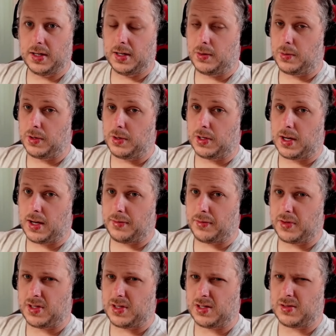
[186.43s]
Real life
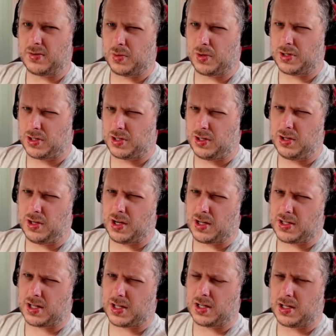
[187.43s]
isn't what you guys
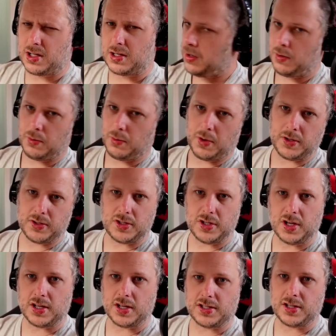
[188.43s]
think it is, whilst you
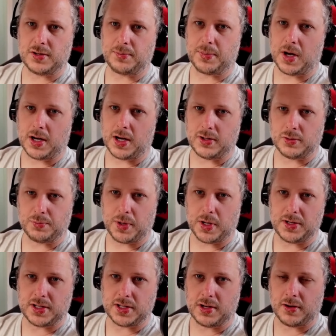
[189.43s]
guys sit behind your
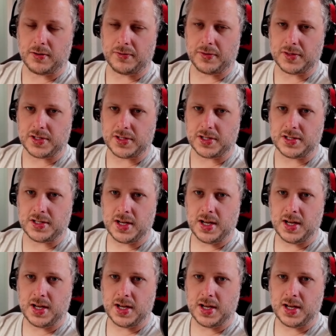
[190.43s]
policy conferences